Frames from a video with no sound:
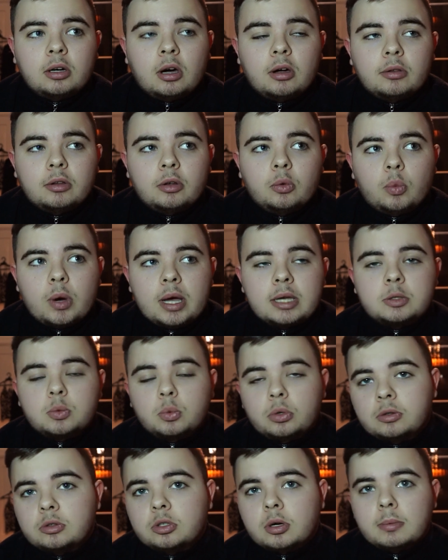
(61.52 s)
Not that Wes
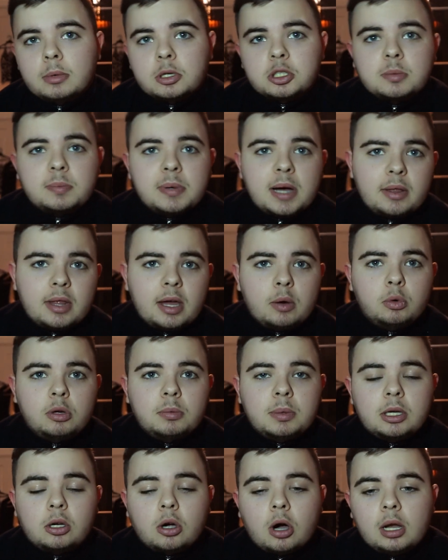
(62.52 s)
would have done much about that. It would have
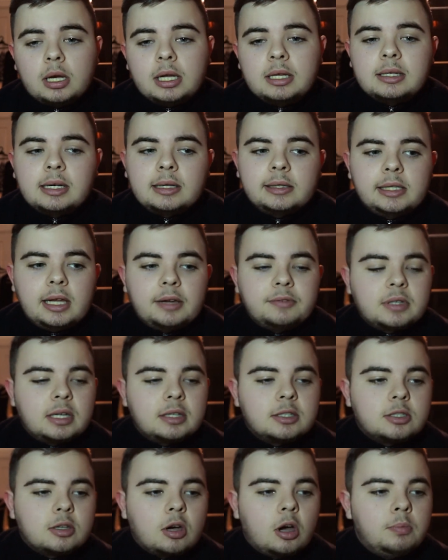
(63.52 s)
been Colin down the
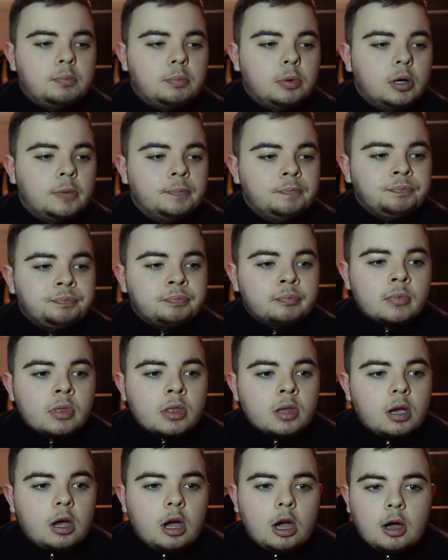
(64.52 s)
left-hand side, but
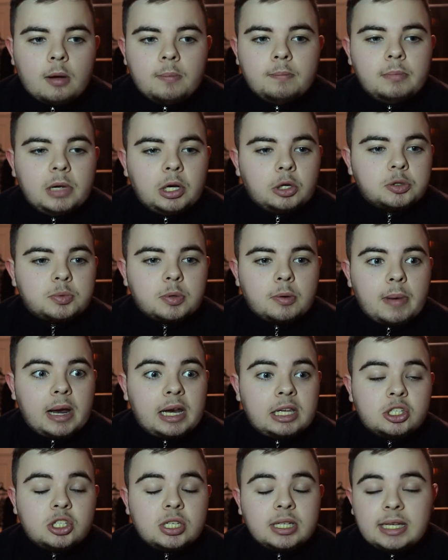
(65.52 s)
Middlesbrough
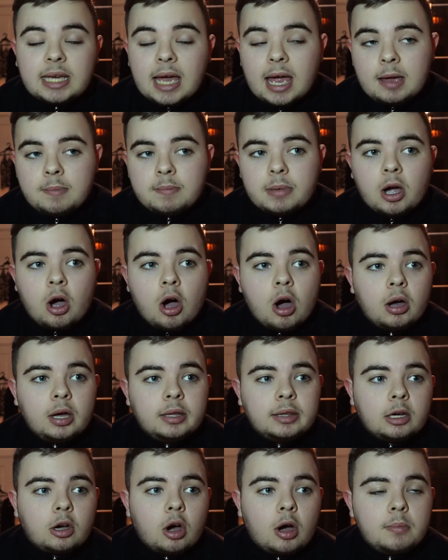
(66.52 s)
managed to get in
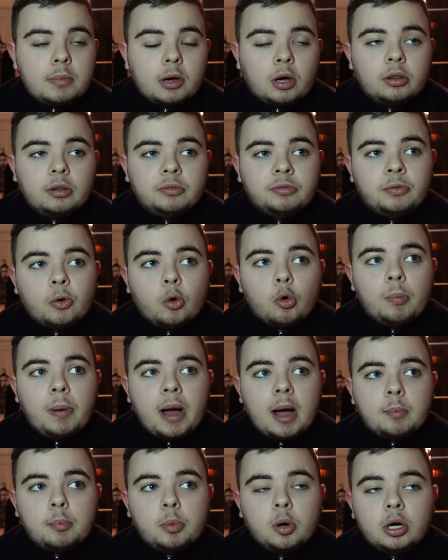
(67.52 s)
behind. They got in behind the
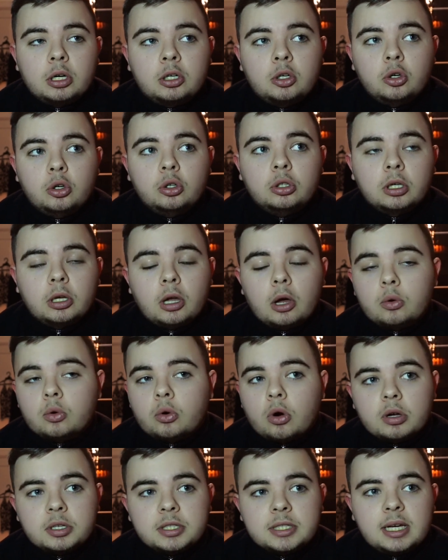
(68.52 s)
full-back, put a good low
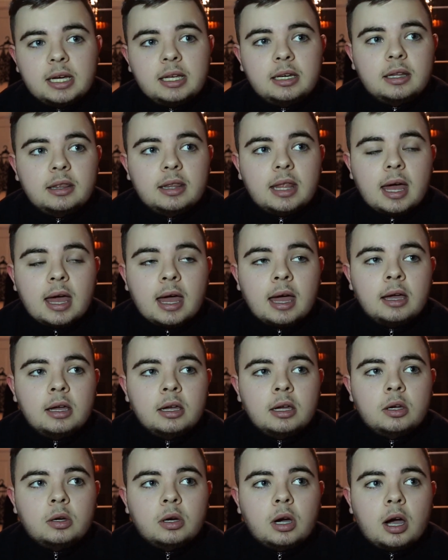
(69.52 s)
cross in, and there
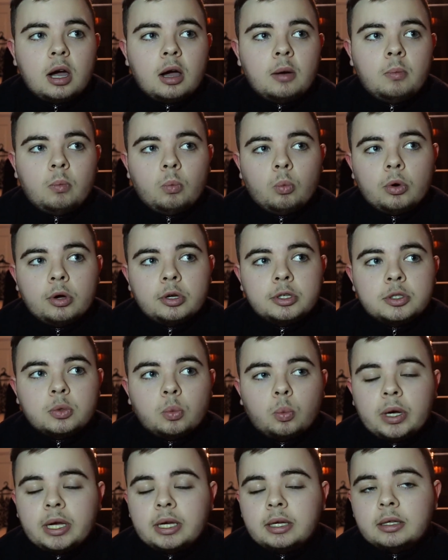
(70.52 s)
was
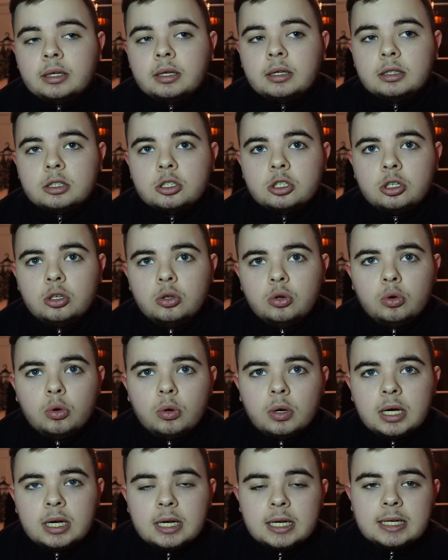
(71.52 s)
Wing
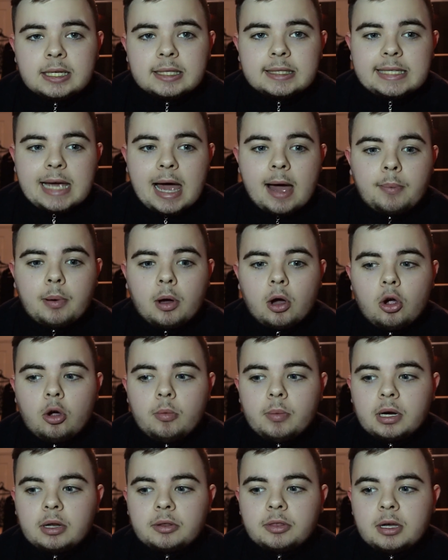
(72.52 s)
to tap
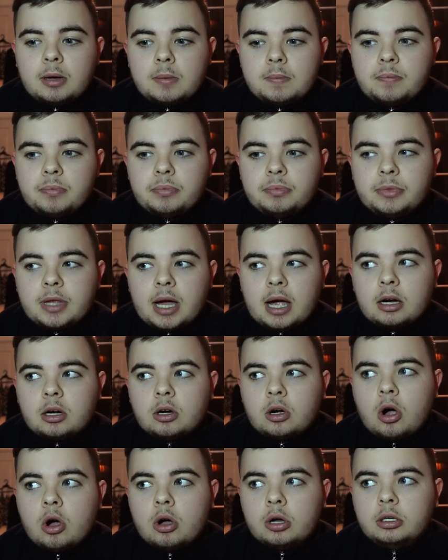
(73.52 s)
home. And I think that
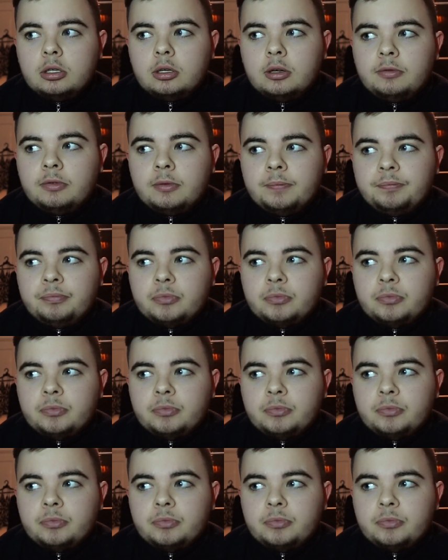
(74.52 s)
kind of